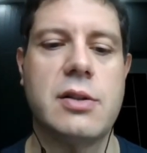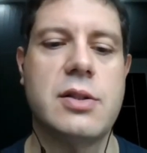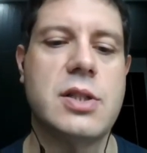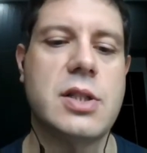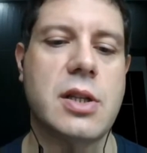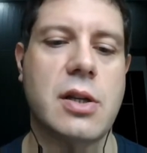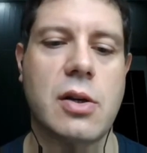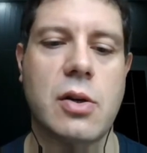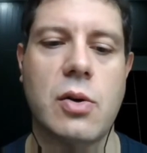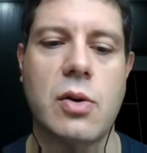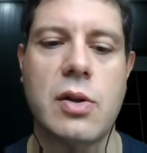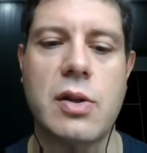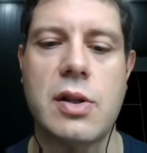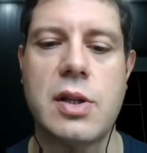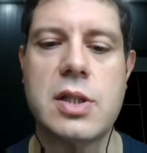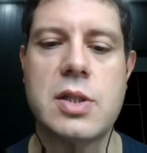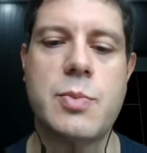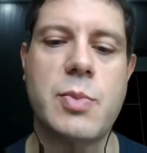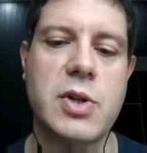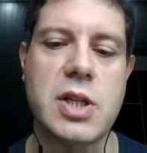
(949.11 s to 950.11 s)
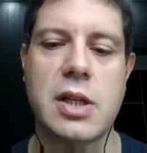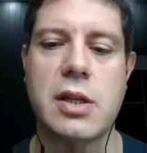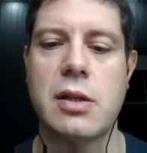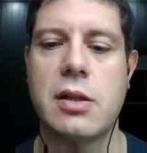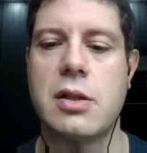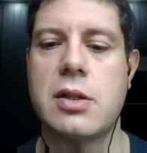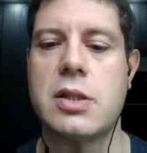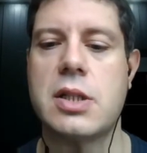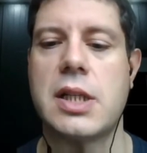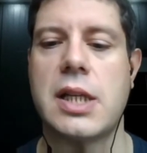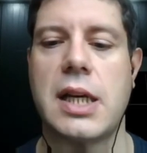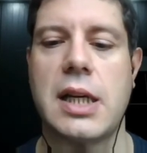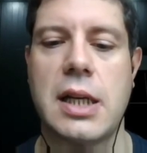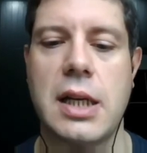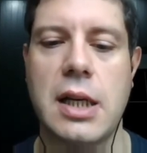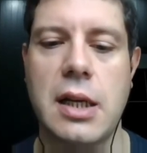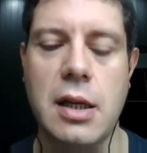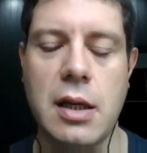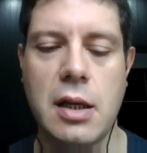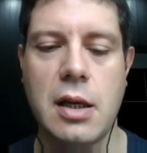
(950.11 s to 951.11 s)
So this particular
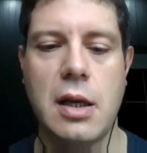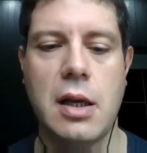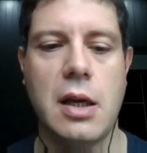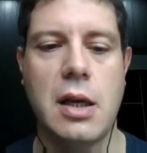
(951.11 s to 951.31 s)
study